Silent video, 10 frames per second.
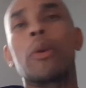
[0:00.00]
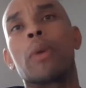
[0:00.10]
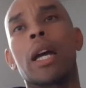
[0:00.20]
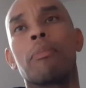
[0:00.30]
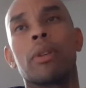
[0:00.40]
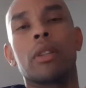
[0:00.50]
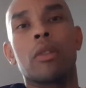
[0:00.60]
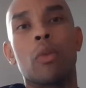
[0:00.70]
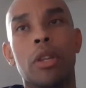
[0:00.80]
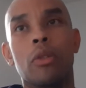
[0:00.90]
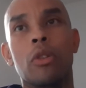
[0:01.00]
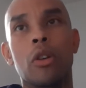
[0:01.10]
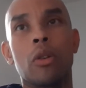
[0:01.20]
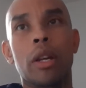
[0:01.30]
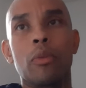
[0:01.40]
rapidly when you
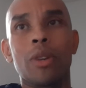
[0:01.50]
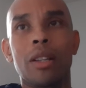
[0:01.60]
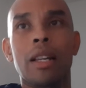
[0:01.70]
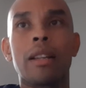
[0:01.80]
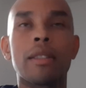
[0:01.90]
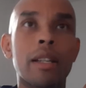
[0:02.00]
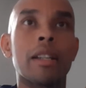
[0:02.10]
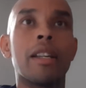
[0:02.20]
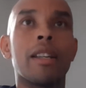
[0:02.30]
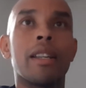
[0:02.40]
know and realize that